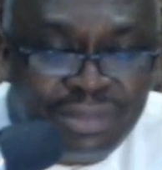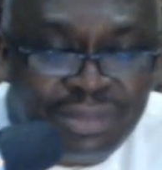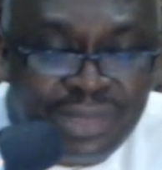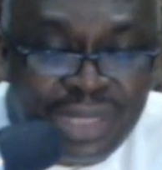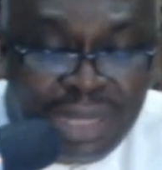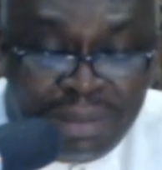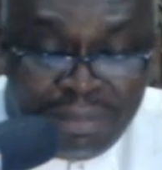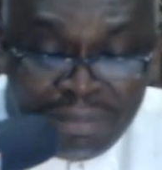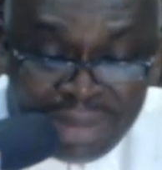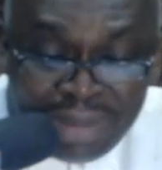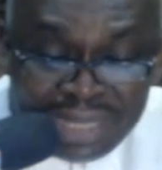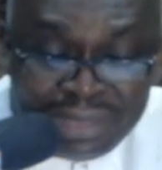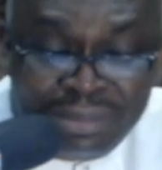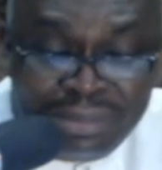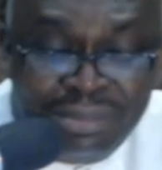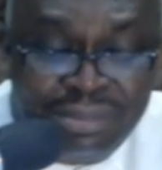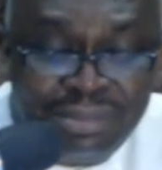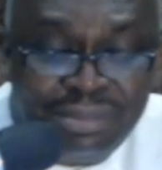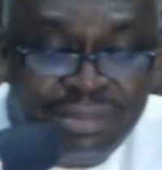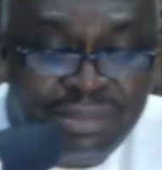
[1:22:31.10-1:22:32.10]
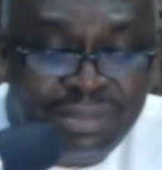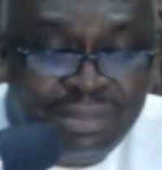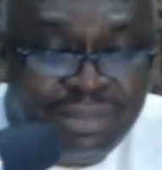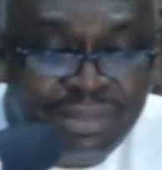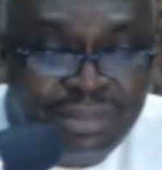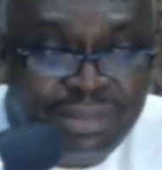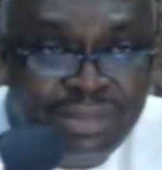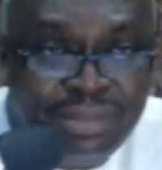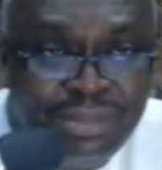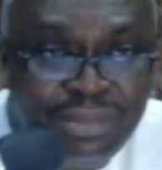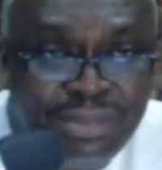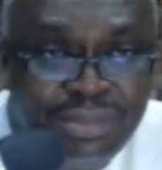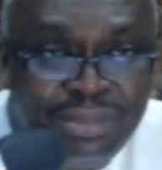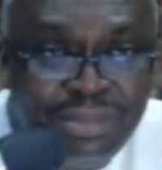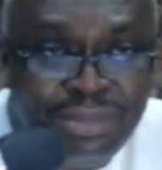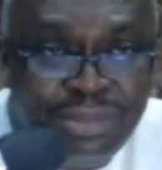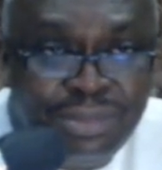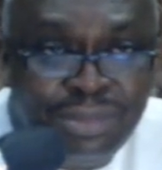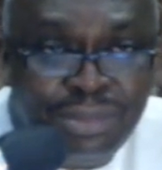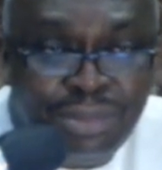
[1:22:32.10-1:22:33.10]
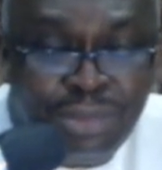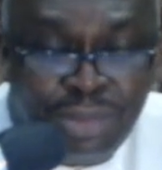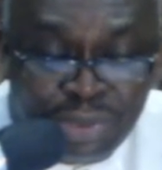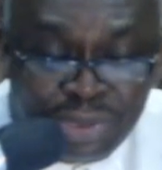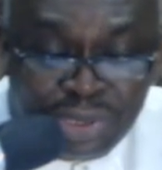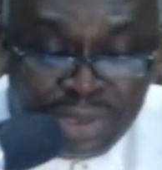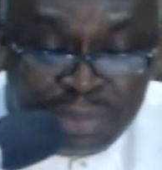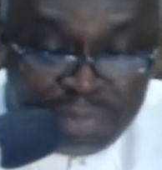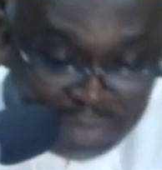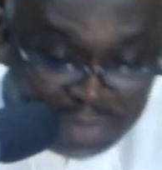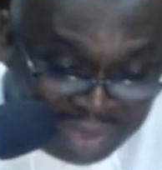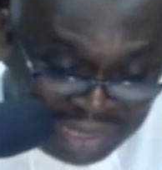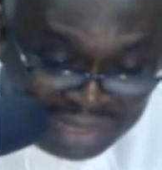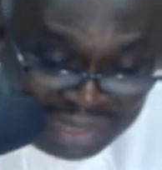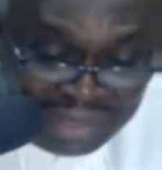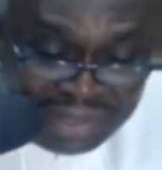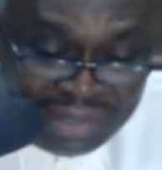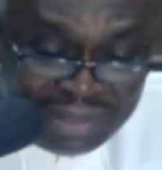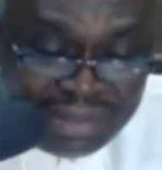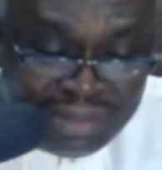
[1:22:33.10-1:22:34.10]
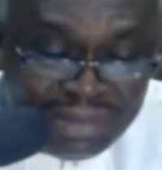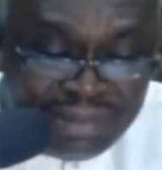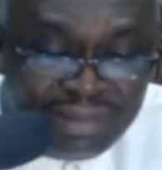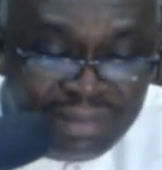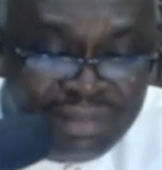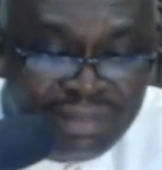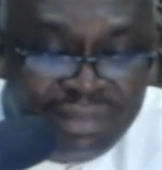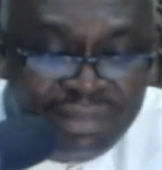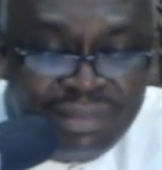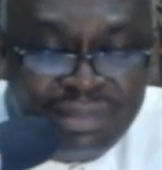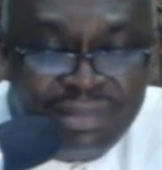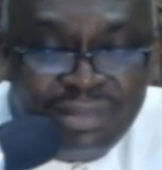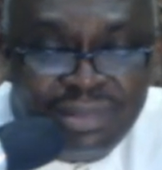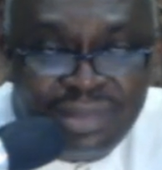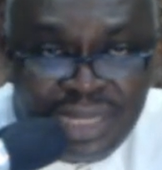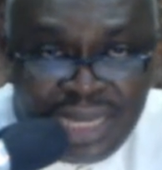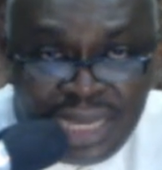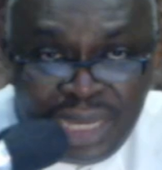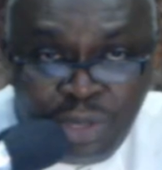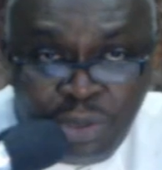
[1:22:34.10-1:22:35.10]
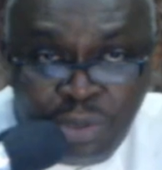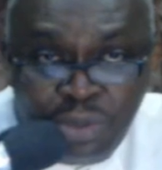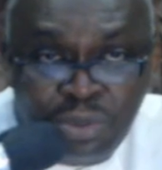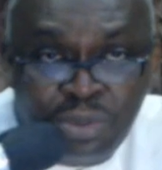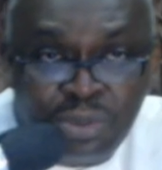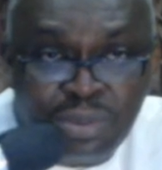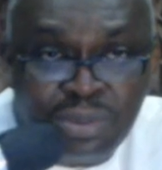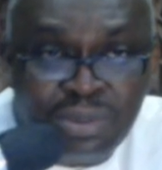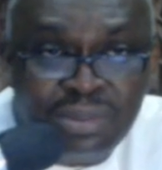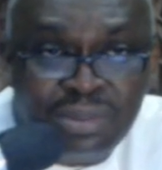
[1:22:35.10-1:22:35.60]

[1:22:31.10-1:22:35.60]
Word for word: the man must be a guru